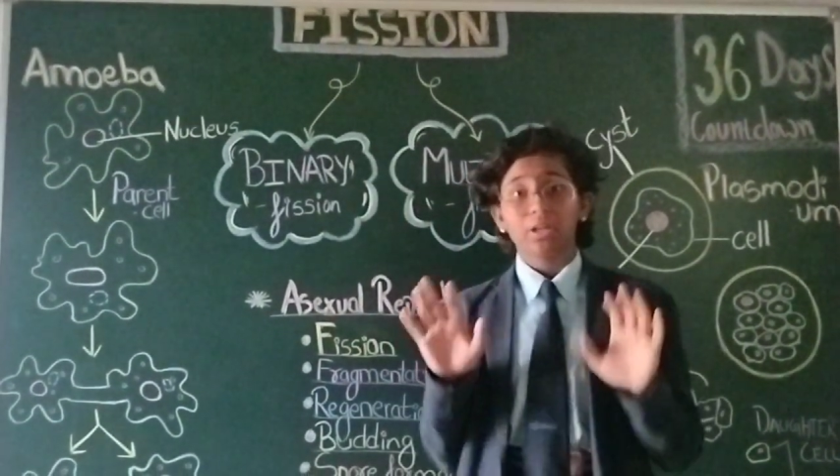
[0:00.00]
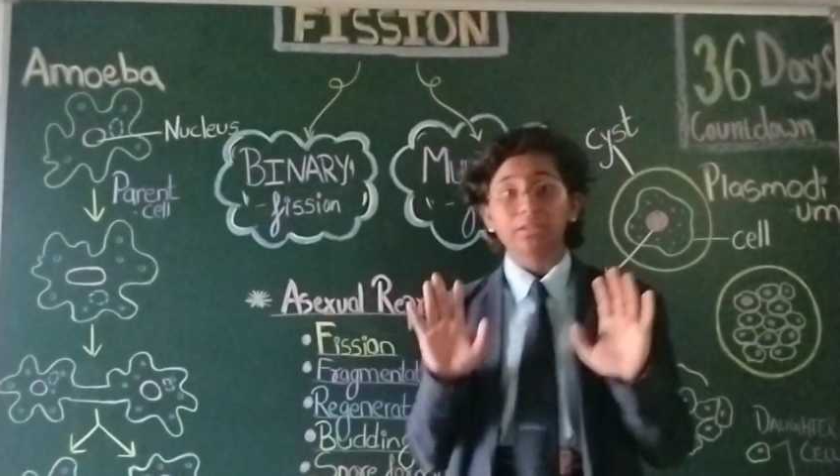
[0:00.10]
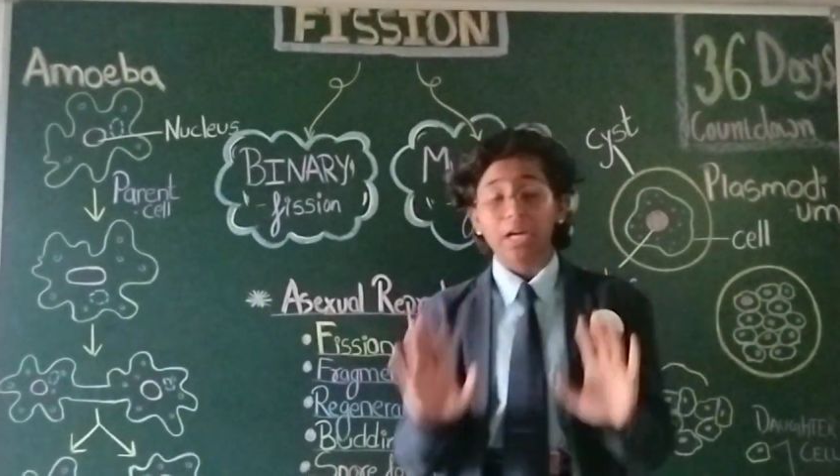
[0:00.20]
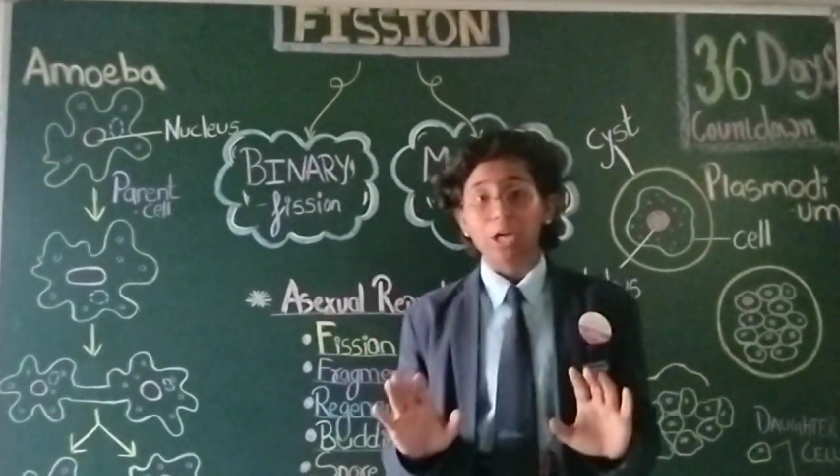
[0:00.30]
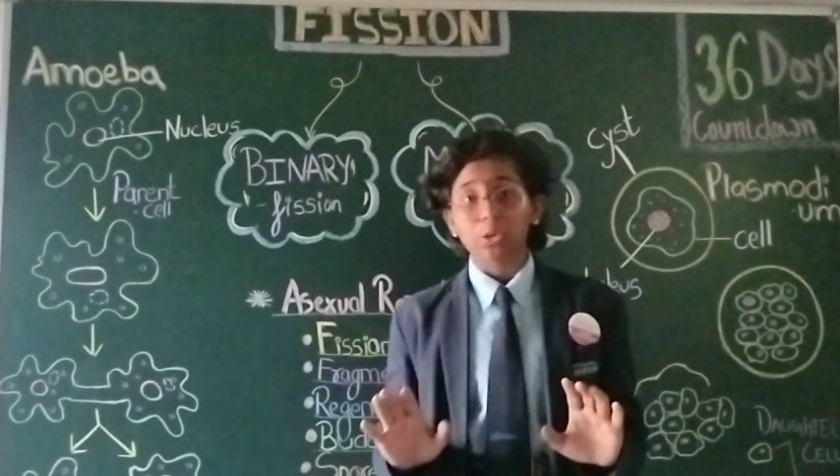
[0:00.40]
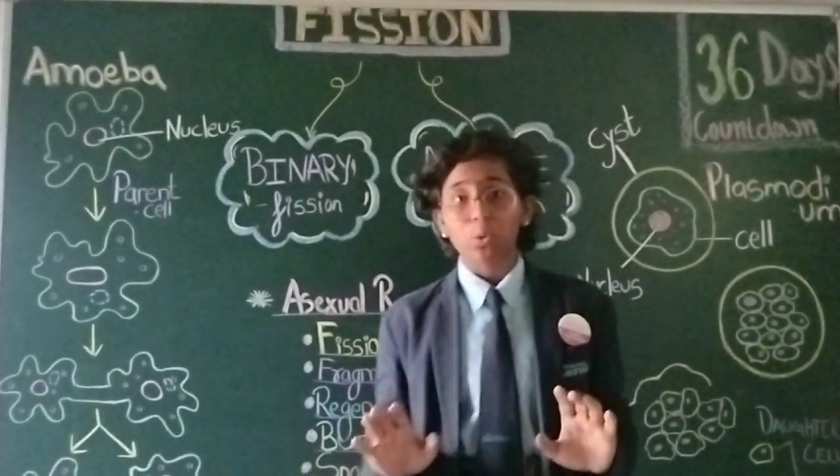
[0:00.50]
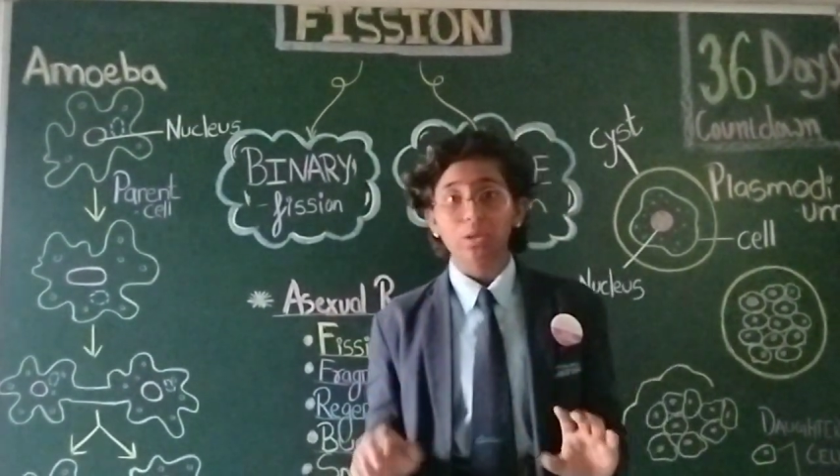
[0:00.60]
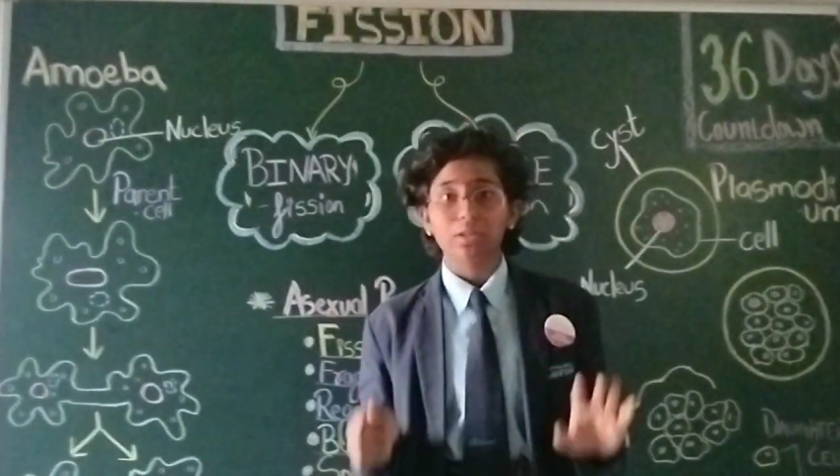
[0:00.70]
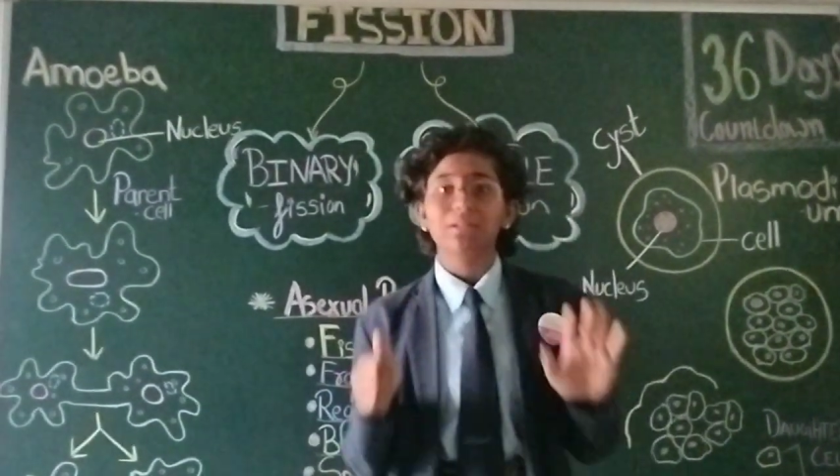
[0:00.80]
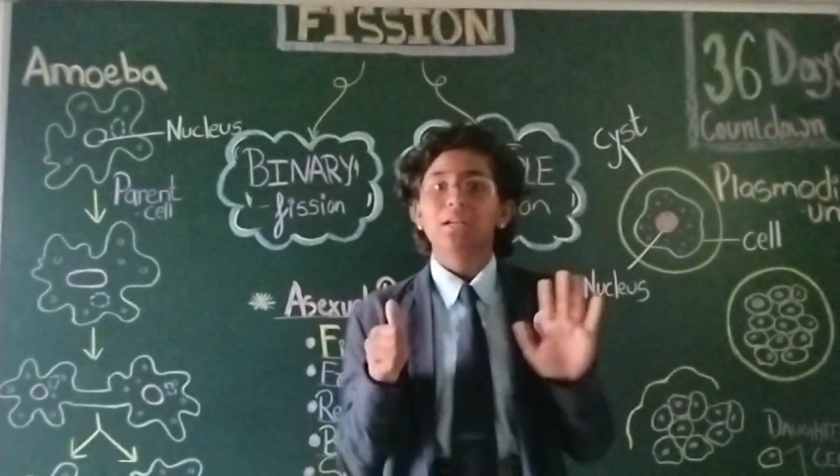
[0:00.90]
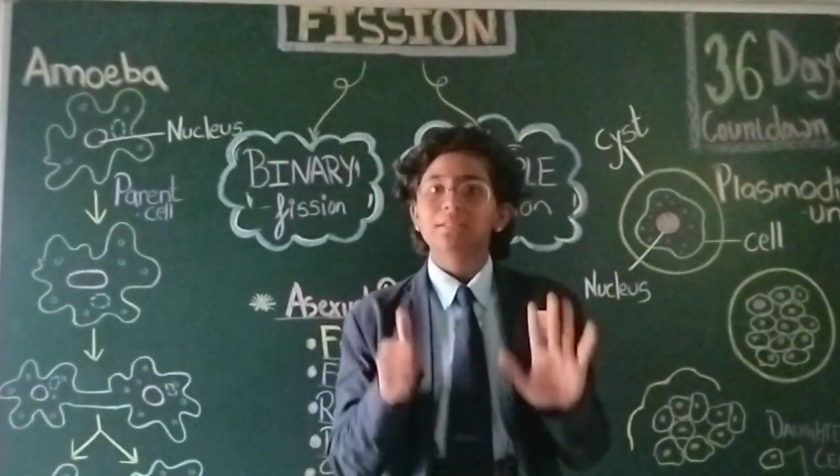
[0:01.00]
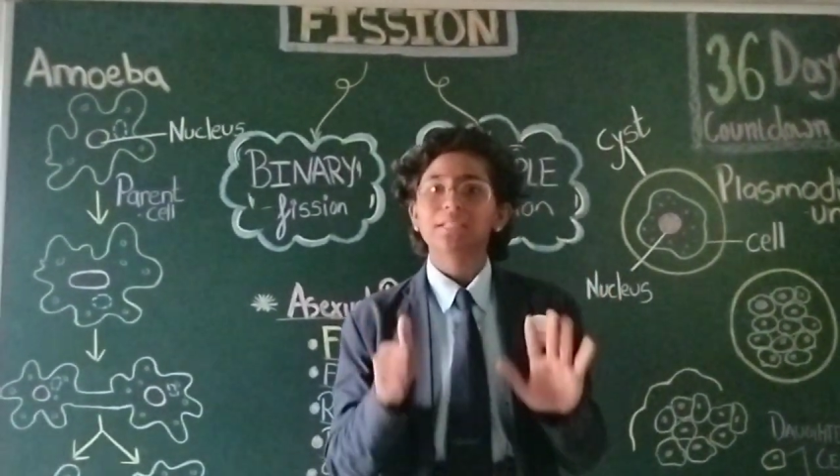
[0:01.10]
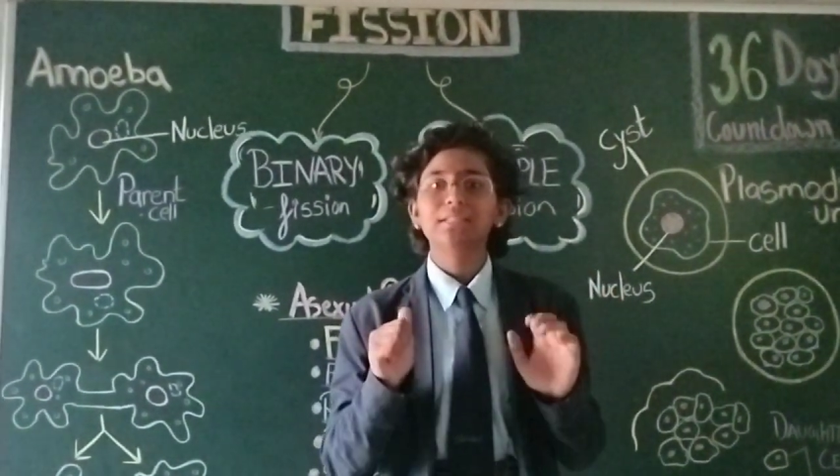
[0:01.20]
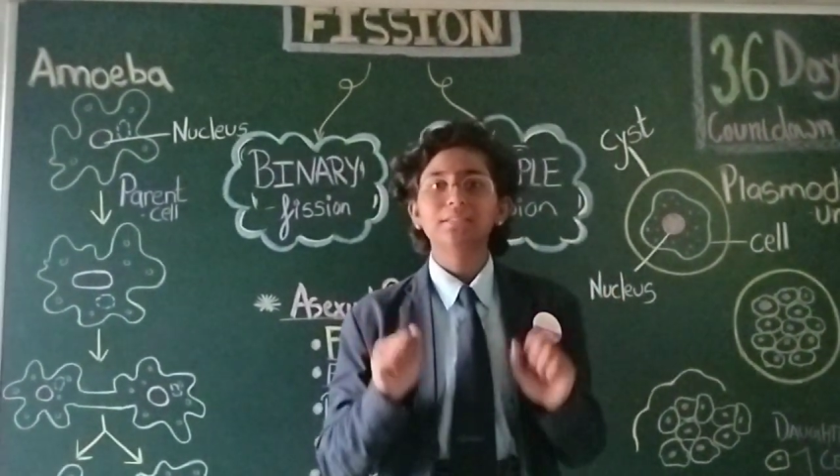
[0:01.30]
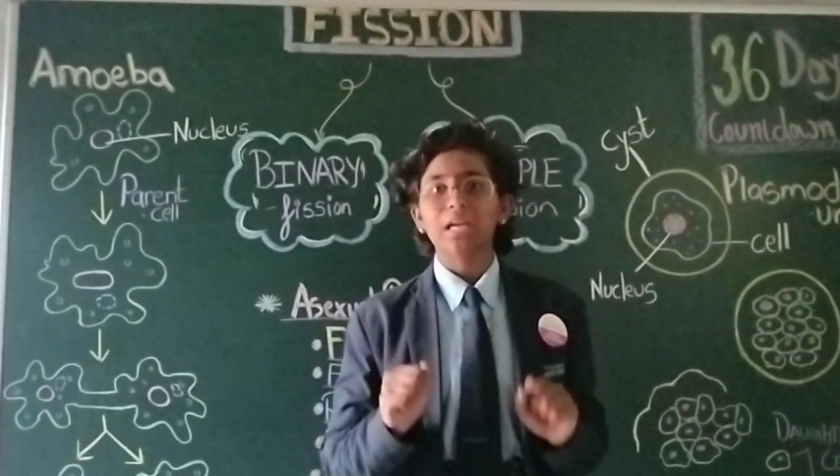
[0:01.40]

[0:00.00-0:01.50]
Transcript: There are total 6